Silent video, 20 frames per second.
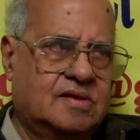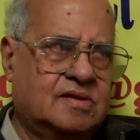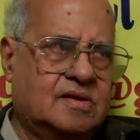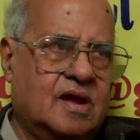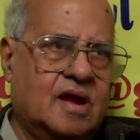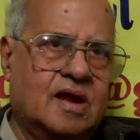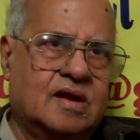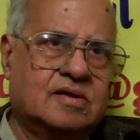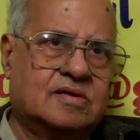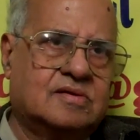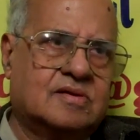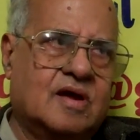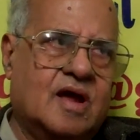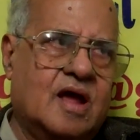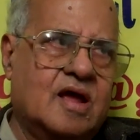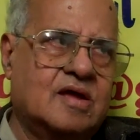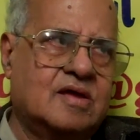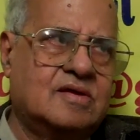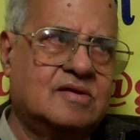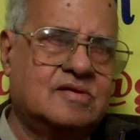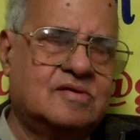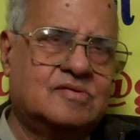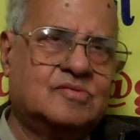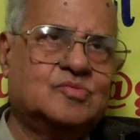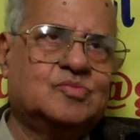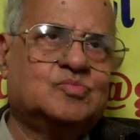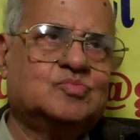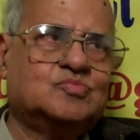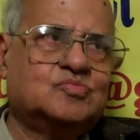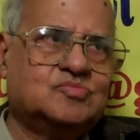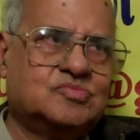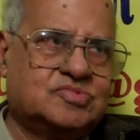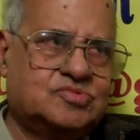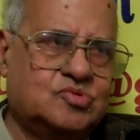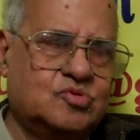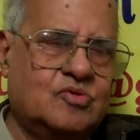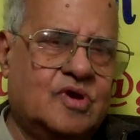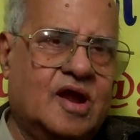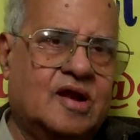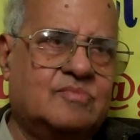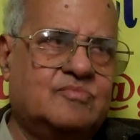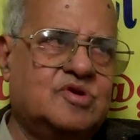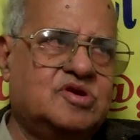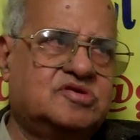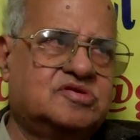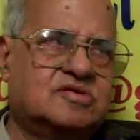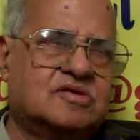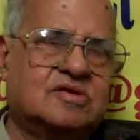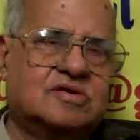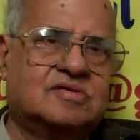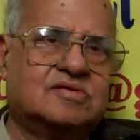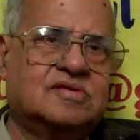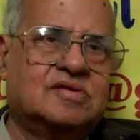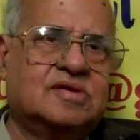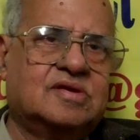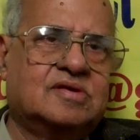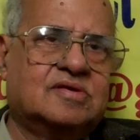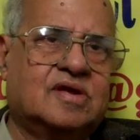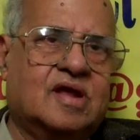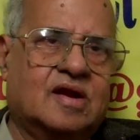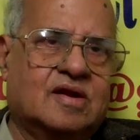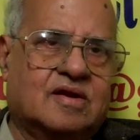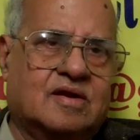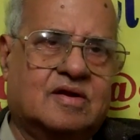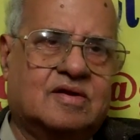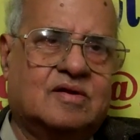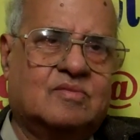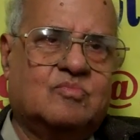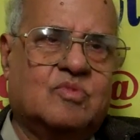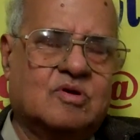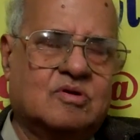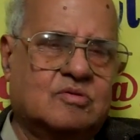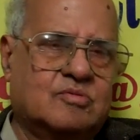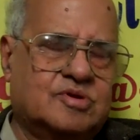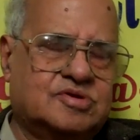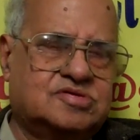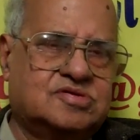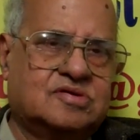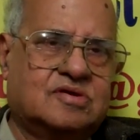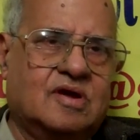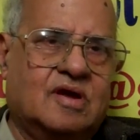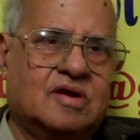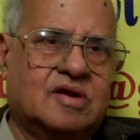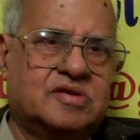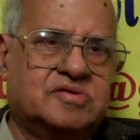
and I took admission in Calcutta, Bangabashi College.